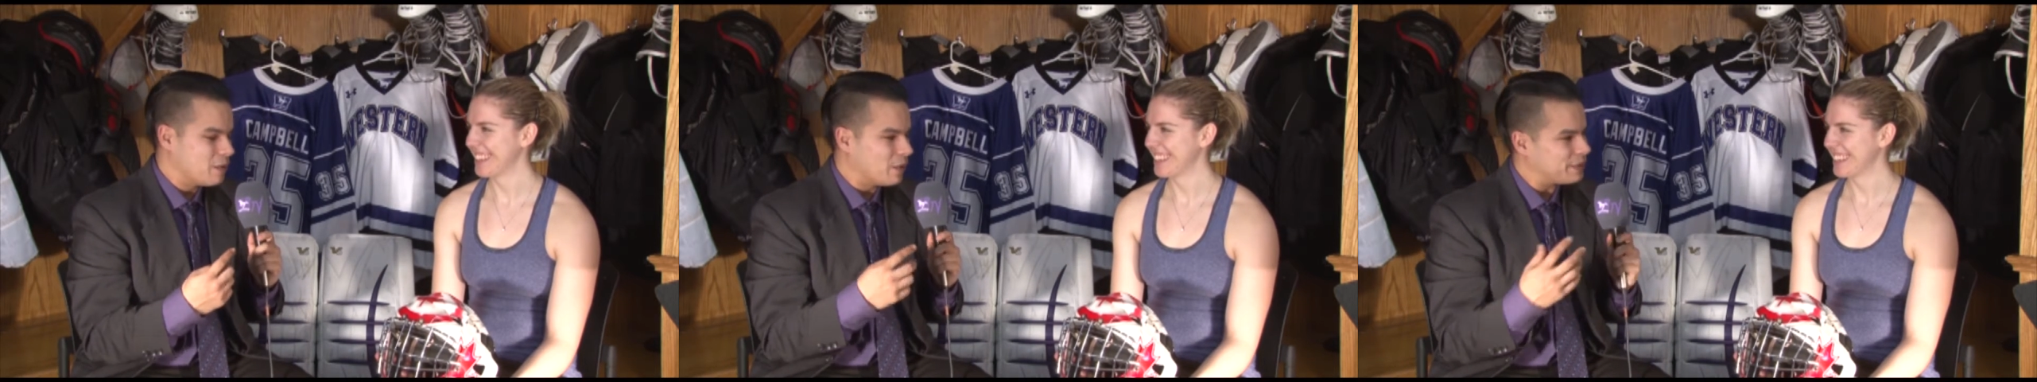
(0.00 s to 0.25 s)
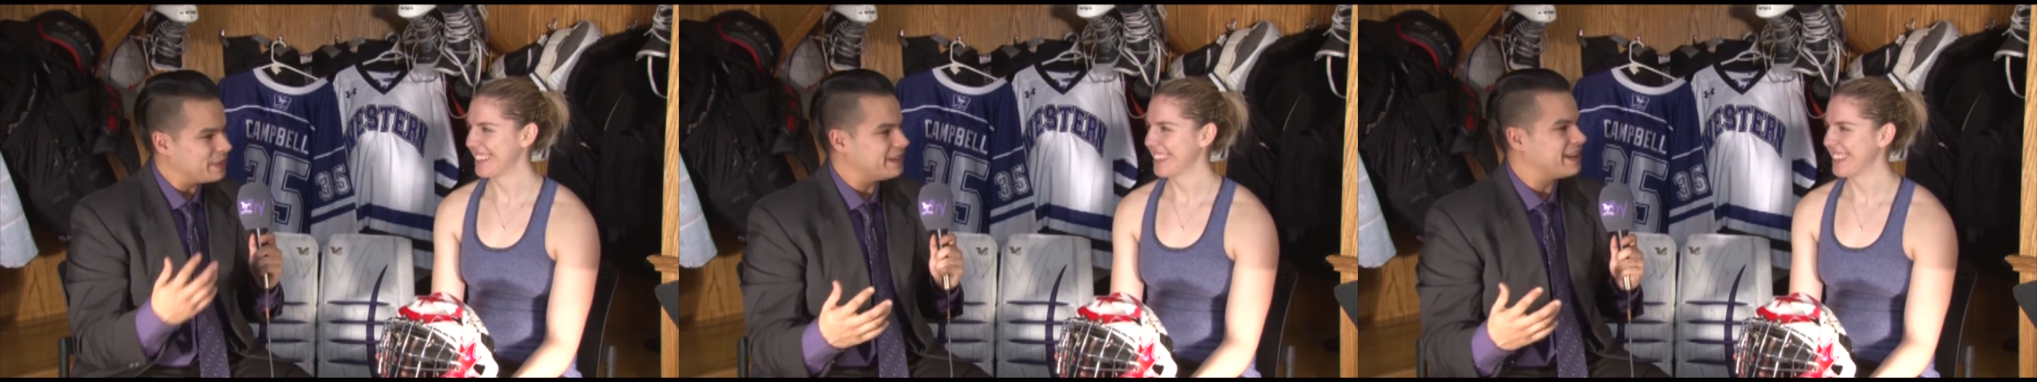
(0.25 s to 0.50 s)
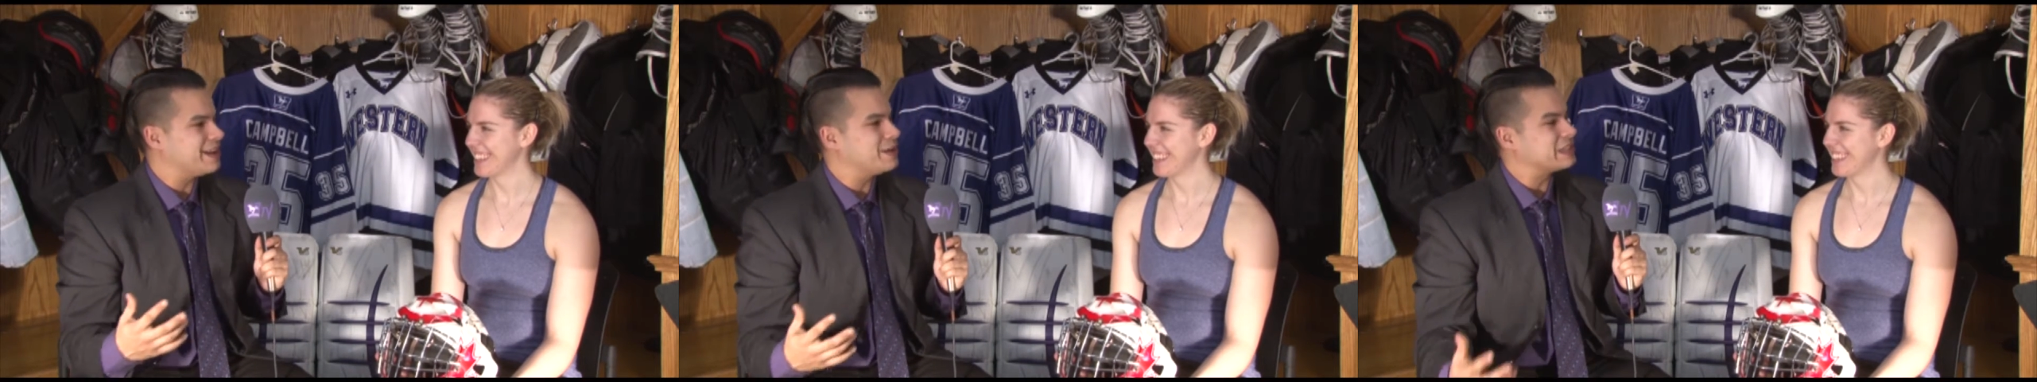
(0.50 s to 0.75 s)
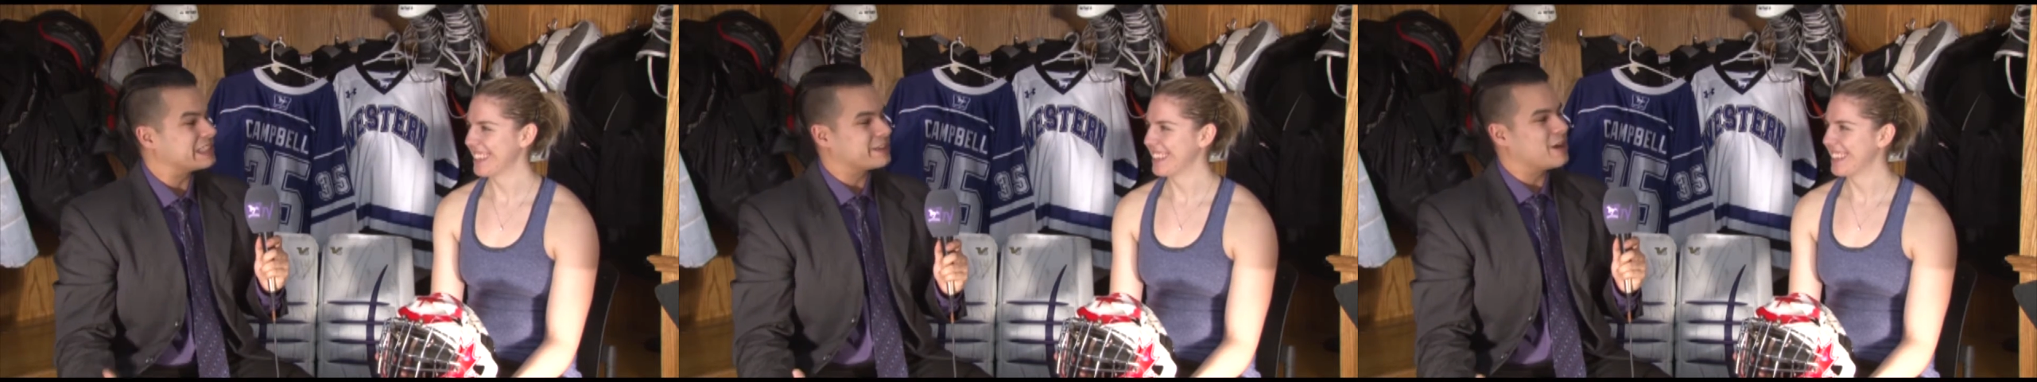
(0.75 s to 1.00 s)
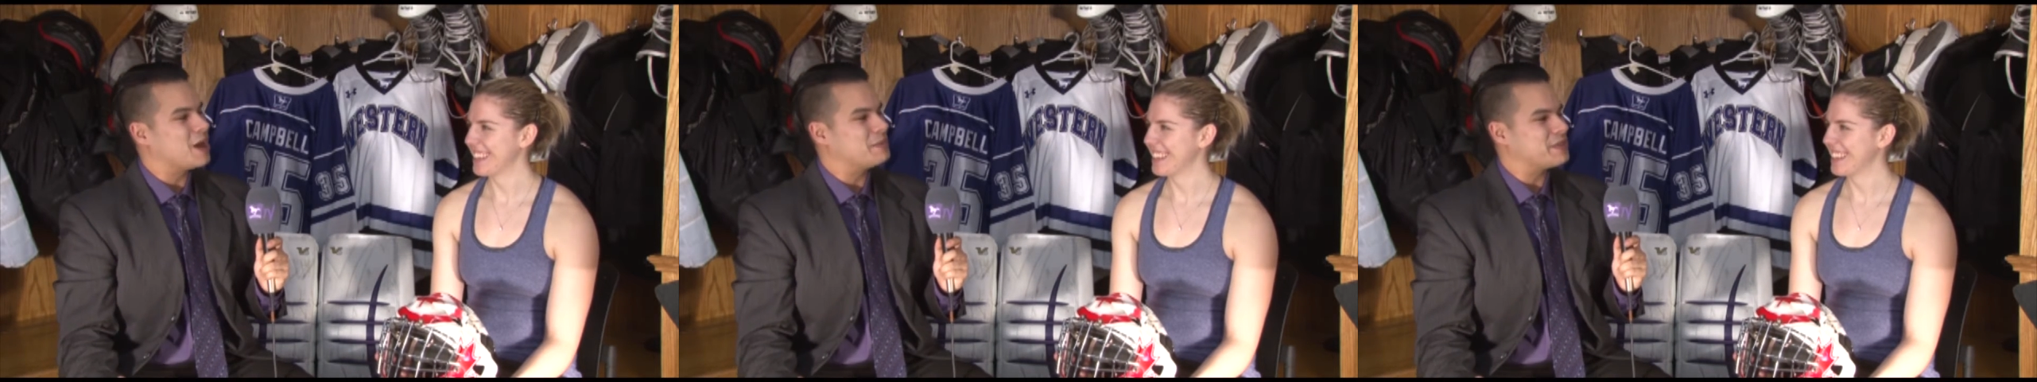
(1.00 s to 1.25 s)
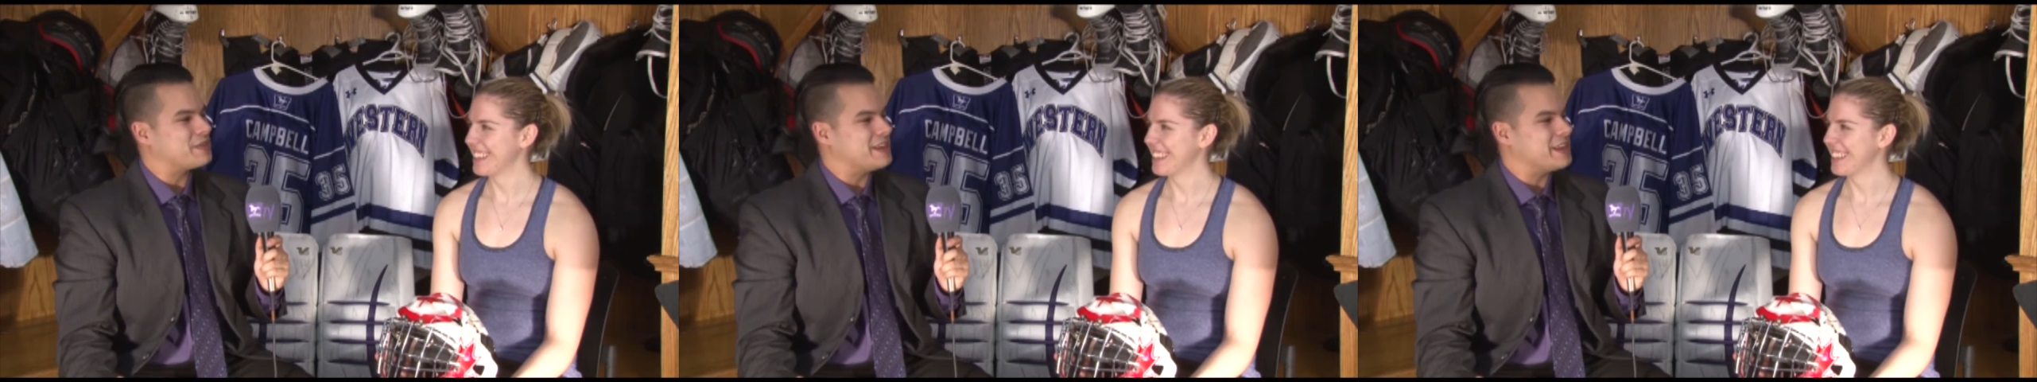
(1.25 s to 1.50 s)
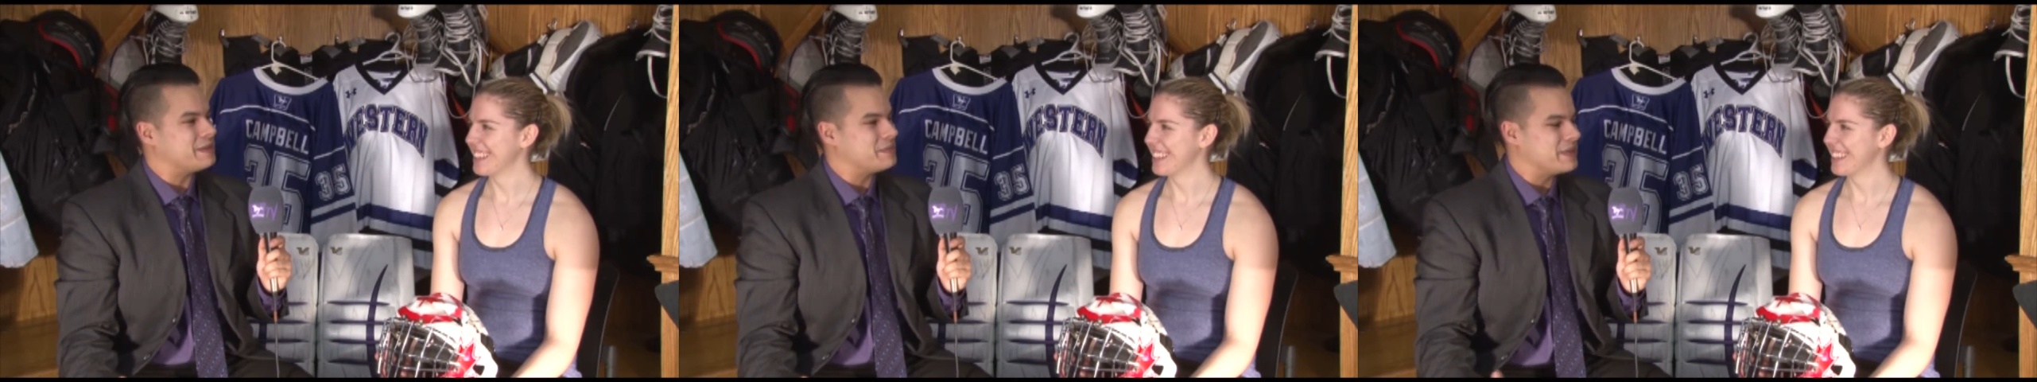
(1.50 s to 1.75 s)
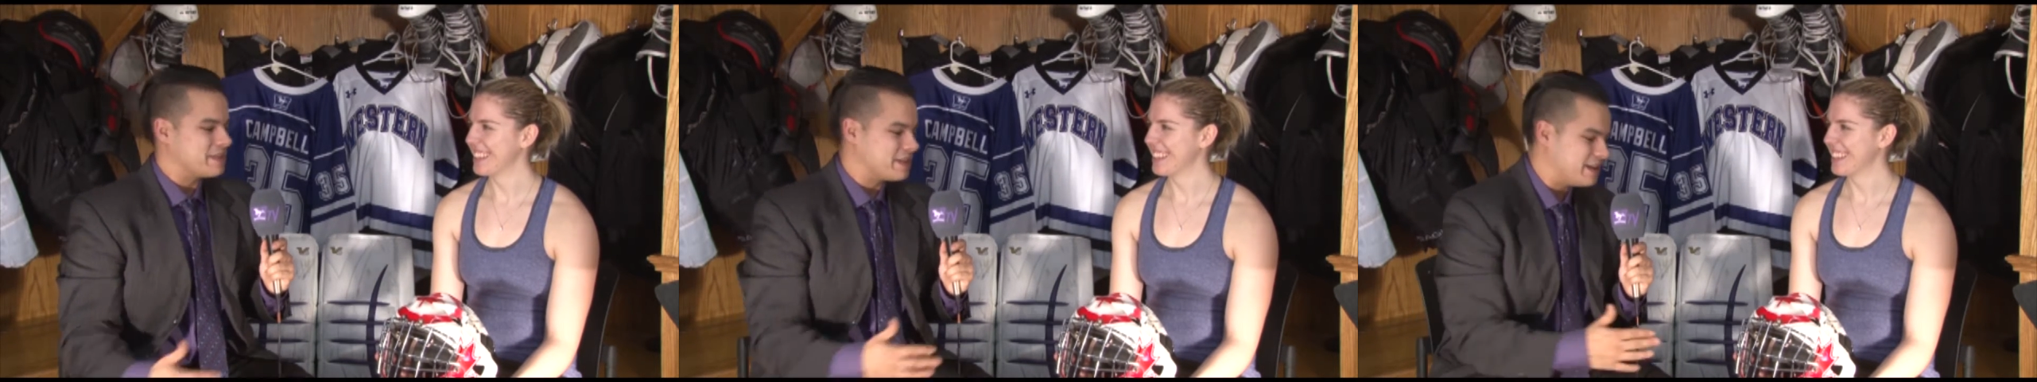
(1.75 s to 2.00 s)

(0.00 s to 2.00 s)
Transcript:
Speaker 1: One thing that I know is a common theme the